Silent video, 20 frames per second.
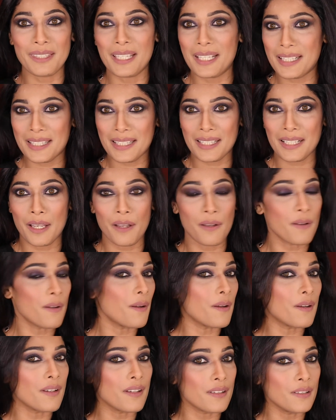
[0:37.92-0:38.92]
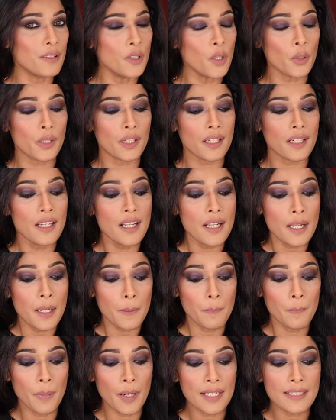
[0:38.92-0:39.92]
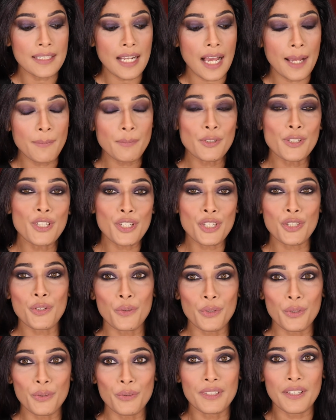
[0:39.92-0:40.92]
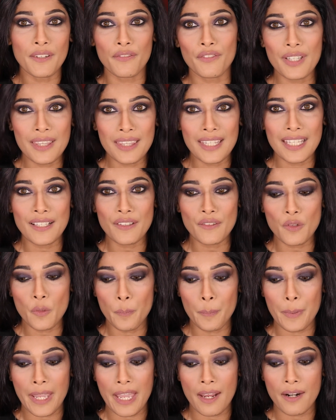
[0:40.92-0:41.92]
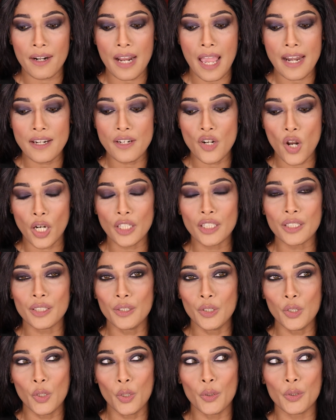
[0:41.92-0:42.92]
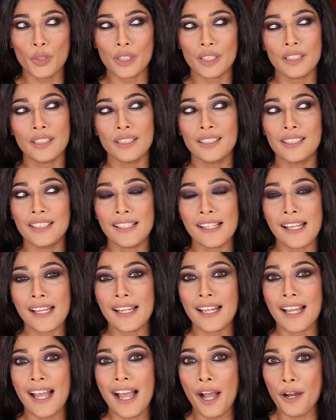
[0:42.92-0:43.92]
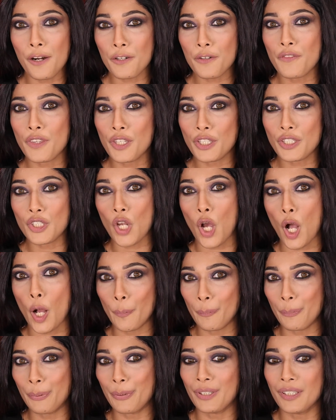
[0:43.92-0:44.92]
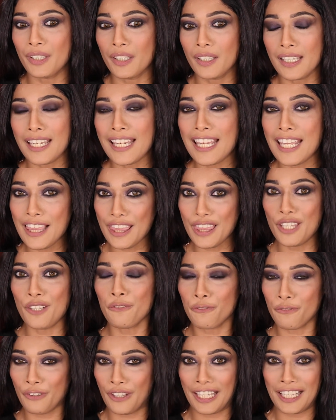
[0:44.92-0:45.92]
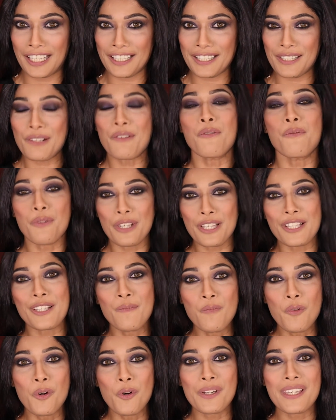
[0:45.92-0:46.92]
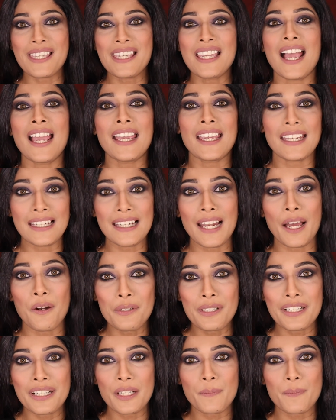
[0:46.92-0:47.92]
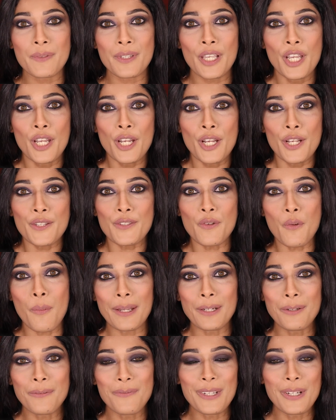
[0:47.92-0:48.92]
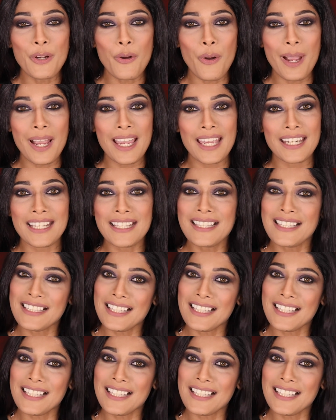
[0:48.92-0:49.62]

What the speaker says: this look, but I'm going to show you different things to pair and not look out of the top in the face with smoky eye and loud lips. So why don't we go ahead and